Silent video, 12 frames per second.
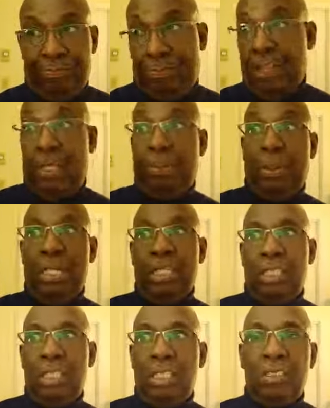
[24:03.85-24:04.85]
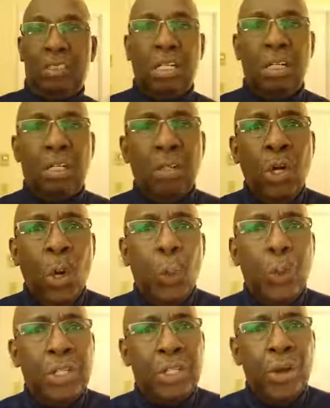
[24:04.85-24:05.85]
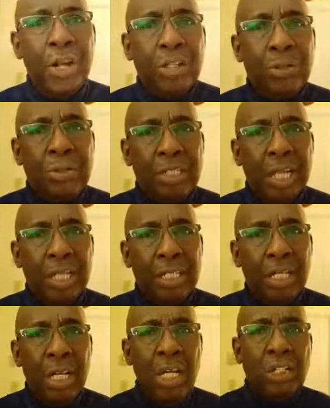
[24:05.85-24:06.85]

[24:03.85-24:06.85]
50 plus years ago, return to sender.